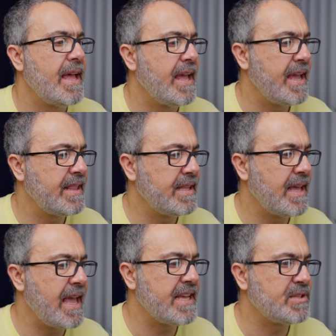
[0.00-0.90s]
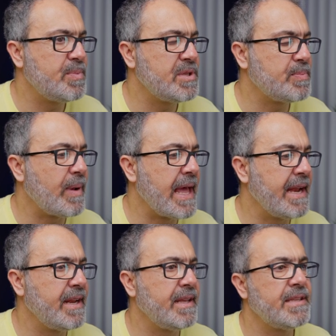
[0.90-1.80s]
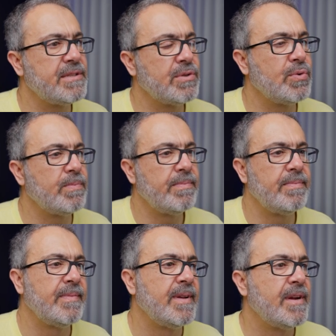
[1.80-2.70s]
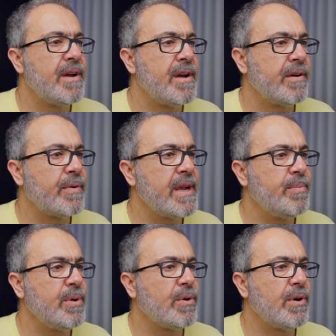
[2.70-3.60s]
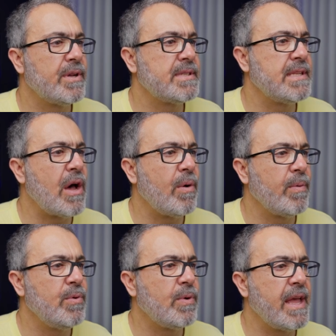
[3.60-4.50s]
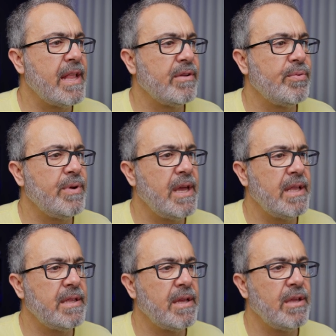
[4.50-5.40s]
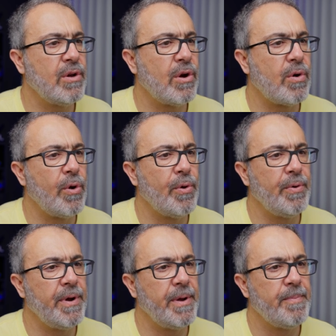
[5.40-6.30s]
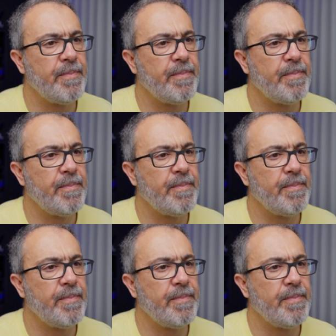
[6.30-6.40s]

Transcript: and the SB spline is great because now you can create your own